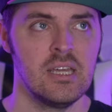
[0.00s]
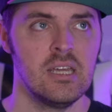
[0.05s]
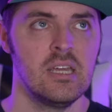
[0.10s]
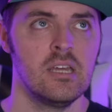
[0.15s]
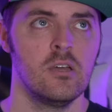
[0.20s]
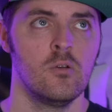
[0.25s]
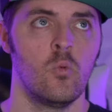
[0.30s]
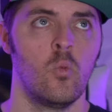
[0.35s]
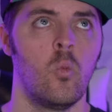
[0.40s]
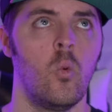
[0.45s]

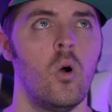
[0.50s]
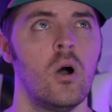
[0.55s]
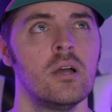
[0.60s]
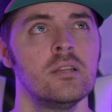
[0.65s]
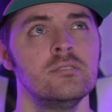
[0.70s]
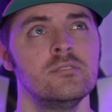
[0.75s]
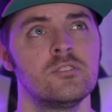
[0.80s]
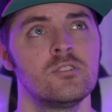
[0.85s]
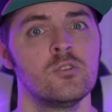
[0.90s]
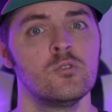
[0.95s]
1
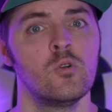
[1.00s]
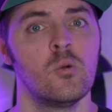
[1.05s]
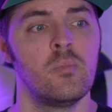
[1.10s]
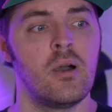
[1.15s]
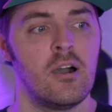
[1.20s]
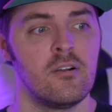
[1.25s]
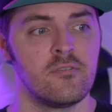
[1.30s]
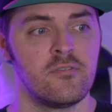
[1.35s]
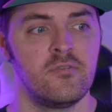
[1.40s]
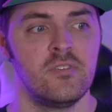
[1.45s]
to about
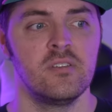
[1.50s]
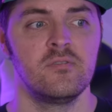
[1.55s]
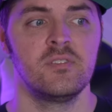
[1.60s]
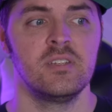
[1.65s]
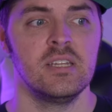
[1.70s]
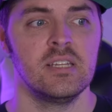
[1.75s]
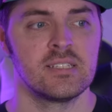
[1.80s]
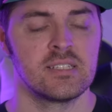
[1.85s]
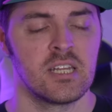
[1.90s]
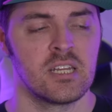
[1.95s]
50
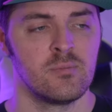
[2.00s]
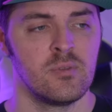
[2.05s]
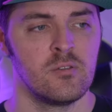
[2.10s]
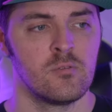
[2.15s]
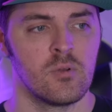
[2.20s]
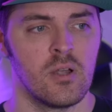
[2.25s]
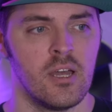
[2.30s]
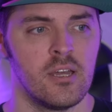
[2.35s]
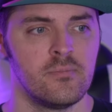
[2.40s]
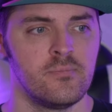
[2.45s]
is going to be
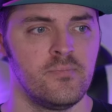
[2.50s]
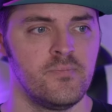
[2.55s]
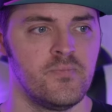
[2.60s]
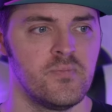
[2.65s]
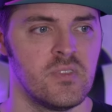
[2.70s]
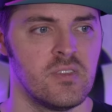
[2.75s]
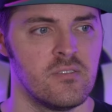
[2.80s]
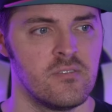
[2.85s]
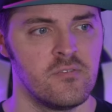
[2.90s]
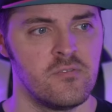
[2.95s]
red.
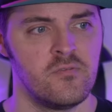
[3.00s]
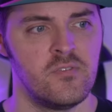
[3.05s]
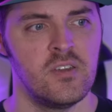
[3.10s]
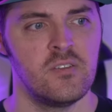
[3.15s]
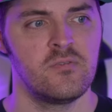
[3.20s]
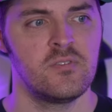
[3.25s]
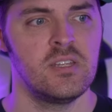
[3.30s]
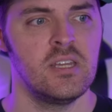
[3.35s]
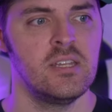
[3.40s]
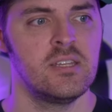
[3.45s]

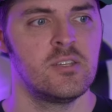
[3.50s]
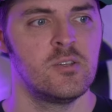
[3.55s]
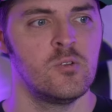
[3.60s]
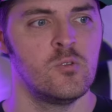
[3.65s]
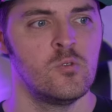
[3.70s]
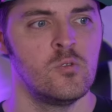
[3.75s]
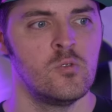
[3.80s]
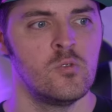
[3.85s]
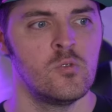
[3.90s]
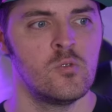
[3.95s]
50
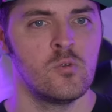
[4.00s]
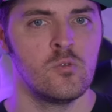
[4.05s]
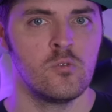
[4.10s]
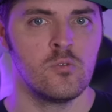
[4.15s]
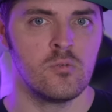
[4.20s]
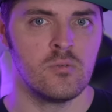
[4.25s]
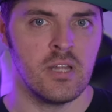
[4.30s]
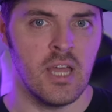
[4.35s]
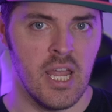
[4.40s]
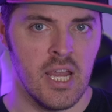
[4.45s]
to
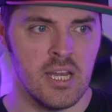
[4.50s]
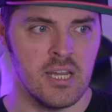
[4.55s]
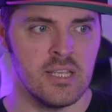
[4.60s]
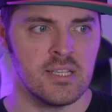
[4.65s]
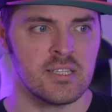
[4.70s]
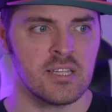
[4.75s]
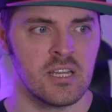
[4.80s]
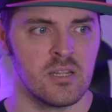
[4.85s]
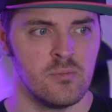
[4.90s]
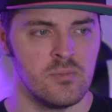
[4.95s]
80 is going
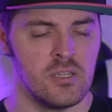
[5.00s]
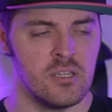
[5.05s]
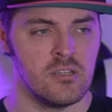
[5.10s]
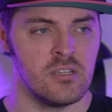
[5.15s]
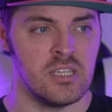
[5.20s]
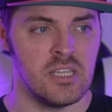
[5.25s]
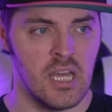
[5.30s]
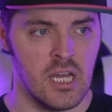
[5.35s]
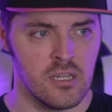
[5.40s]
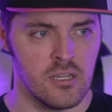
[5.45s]
to be
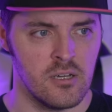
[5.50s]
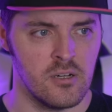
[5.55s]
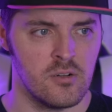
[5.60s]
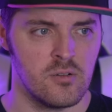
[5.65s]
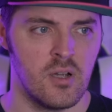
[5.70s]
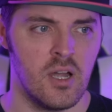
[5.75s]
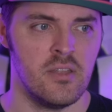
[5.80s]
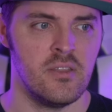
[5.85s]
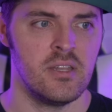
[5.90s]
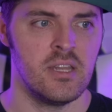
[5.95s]
yellow.
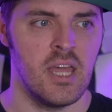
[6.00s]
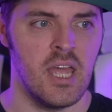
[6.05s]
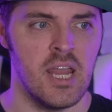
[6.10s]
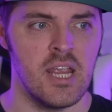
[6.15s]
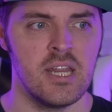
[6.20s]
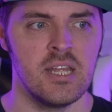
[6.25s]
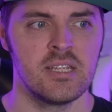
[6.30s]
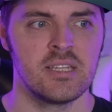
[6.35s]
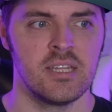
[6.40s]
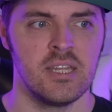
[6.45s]
And then 80
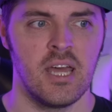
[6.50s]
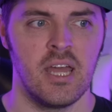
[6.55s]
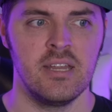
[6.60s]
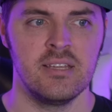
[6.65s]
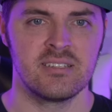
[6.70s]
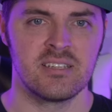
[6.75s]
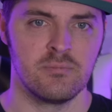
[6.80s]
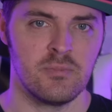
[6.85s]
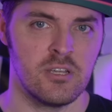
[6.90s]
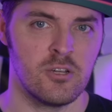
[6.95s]
to 90 is going
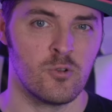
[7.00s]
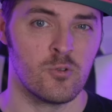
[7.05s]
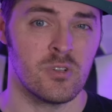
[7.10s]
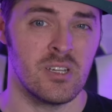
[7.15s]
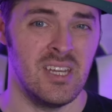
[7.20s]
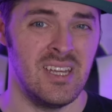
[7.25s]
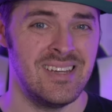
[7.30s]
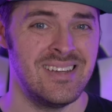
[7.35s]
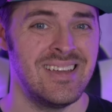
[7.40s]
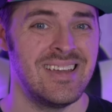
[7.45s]
to be
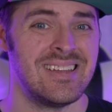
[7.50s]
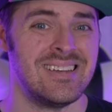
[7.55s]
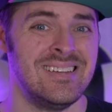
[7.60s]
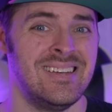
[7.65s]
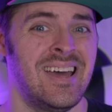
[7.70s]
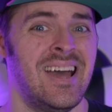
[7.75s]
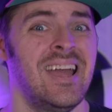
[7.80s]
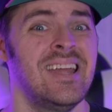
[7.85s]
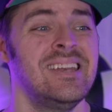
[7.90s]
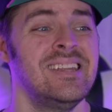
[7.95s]
green.
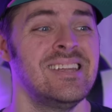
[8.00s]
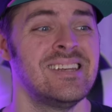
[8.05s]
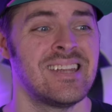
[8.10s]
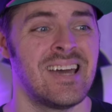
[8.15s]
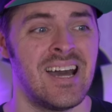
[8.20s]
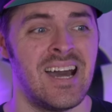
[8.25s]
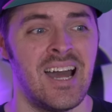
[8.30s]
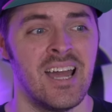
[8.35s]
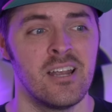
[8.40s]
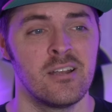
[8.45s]
90 and
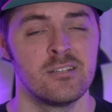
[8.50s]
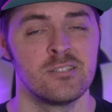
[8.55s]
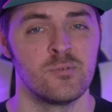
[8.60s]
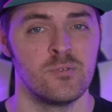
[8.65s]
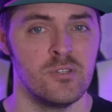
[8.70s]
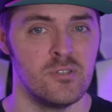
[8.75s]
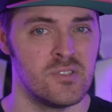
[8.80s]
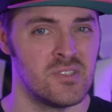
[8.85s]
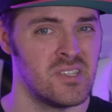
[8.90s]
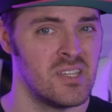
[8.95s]
higher is when you
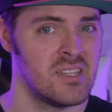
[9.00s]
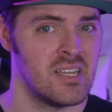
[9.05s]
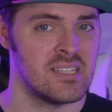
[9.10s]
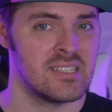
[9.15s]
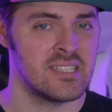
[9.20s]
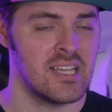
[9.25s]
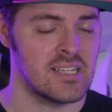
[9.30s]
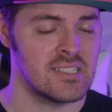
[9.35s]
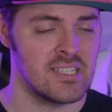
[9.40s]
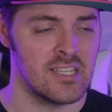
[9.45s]
see that
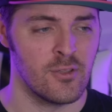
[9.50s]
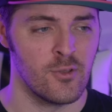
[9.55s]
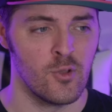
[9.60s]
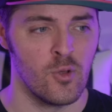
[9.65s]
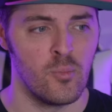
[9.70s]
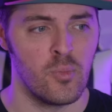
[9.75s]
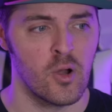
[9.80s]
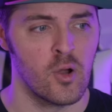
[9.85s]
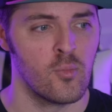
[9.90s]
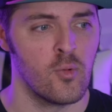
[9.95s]
sexy little
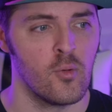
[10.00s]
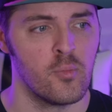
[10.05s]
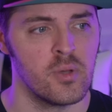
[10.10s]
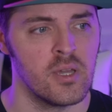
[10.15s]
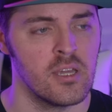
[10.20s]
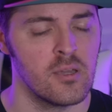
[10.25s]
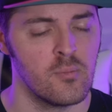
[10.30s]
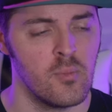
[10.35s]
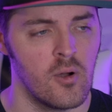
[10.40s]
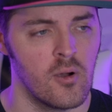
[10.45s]
purple pink
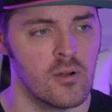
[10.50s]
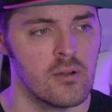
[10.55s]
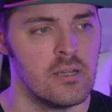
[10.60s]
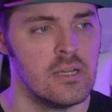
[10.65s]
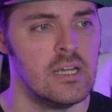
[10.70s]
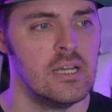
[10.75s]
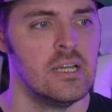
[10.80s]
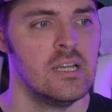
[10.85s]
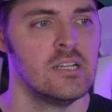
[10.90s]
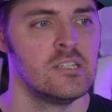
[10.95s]
bar.
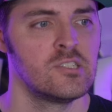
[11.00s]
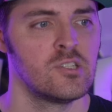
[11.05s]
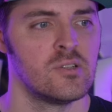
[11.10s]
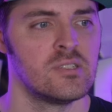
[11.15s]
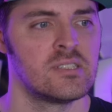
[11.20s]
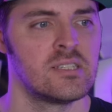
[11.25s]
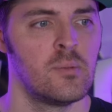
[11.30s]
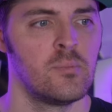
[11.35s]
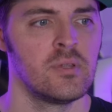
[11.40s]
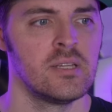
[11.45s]
So it's
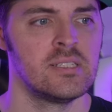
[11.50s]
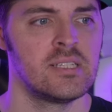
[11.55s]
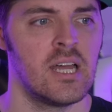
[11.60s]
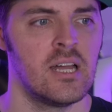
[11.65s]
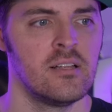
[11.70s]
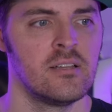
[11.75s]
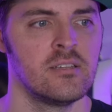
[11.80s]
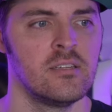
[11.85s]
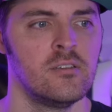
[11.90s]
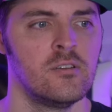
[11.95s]
simply
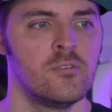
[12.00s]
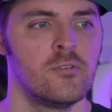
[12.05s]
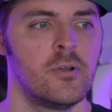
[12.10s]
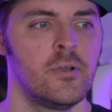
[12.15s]
telling you